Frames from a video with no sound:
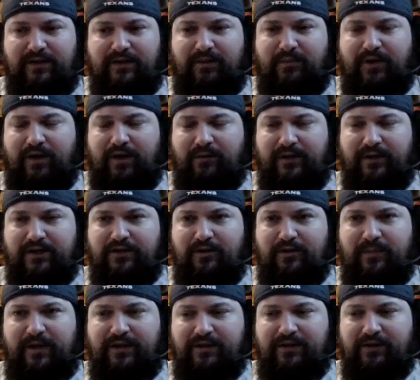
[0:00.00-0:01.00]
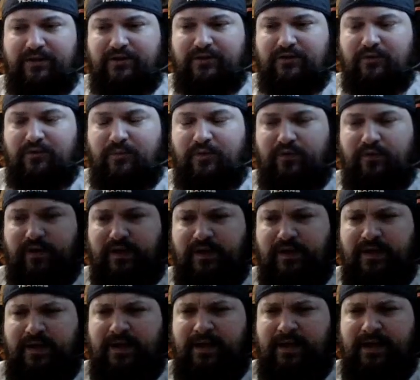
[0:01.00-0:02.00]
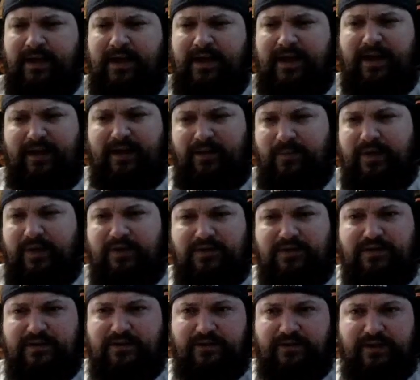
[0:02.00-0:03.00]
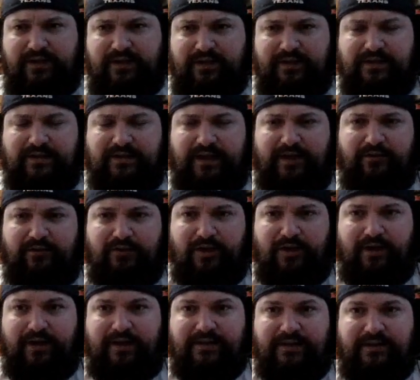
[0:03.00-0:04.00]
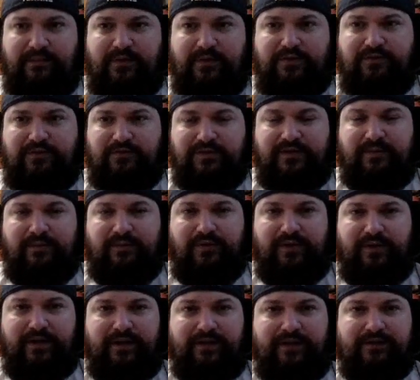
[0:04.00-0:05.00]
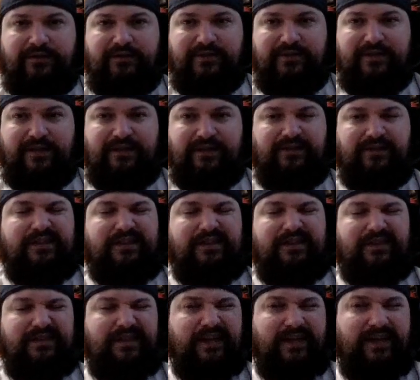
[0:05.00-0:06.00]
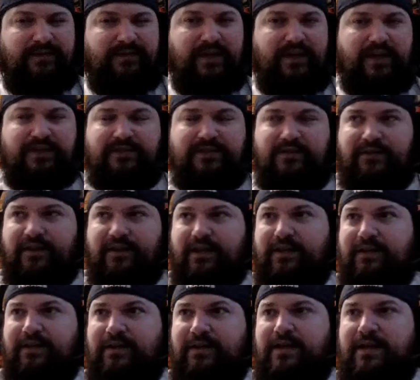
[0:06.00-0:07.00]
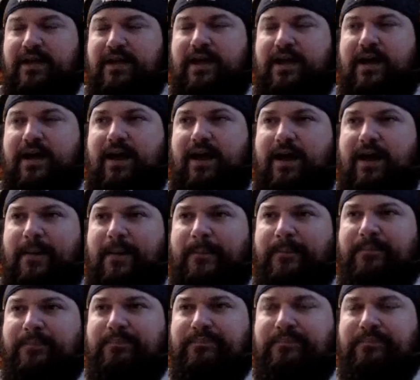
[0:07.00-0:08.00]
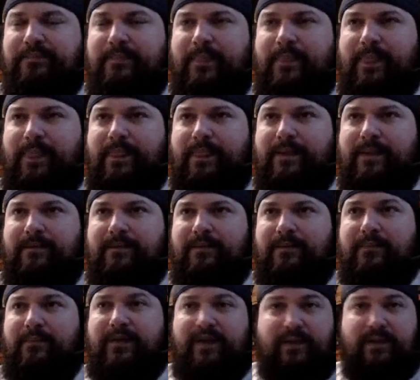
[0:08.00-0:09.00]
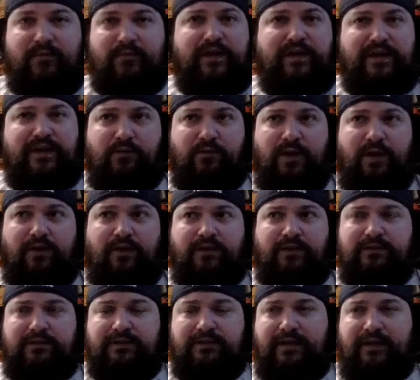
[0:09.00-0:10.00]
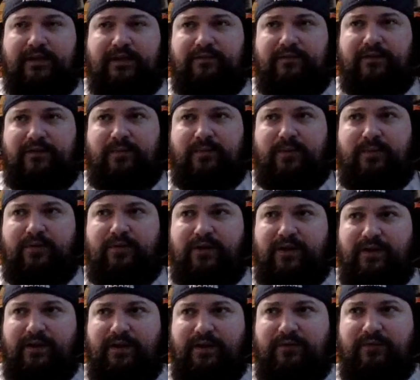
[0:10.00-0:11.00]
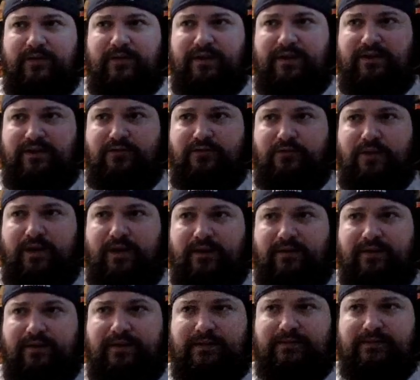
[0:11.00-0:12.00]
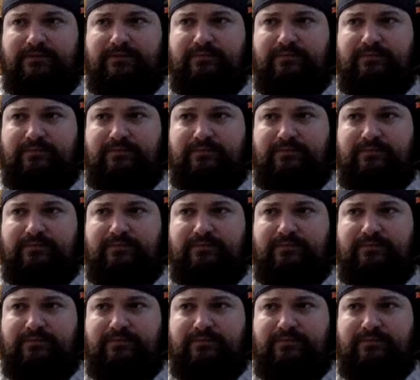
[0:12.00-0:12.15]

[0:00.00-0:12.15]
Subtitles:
the Broadway show being turned into a movie. And I mean, you just look at the title card; it has the musical symbol in it, so it's like could kind of guessed on that. Um, but that movie did well. Like if I remember correctly, that movie did do well, and